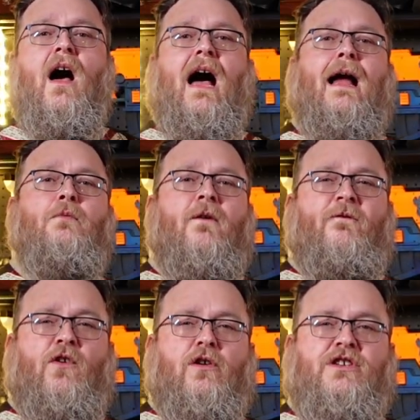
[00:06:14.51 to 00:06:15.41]
I
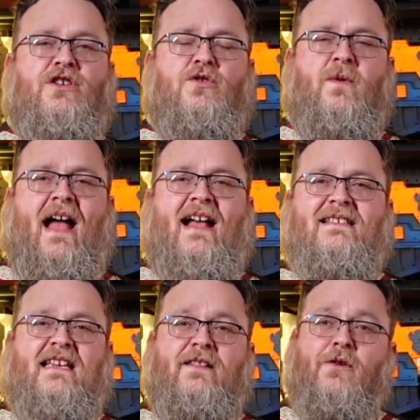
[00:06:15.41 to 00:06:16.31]
refer to
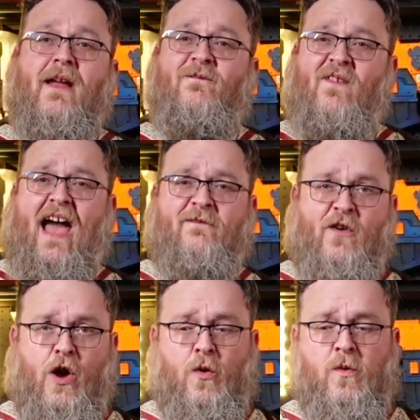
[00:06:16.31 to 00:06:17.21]
as either a
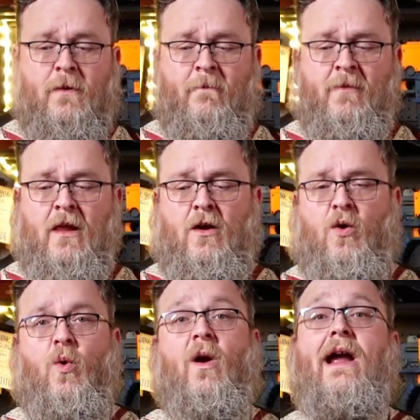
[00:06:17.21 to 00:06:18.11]
FAFO
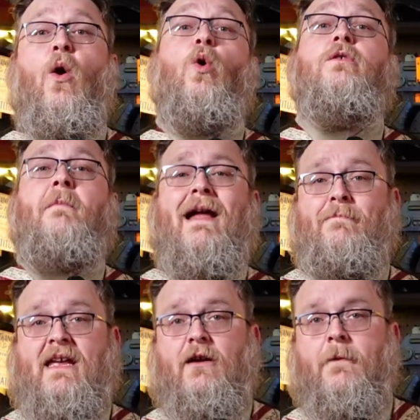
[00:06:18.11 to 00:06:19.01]
or a Hold My
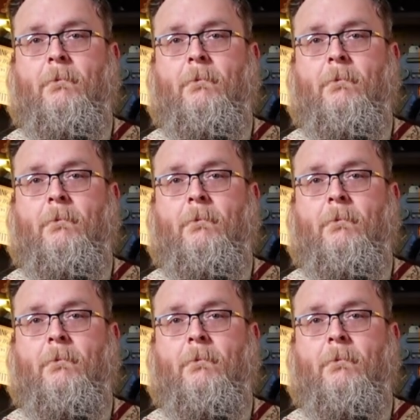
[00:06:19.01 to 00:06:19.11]
Beer.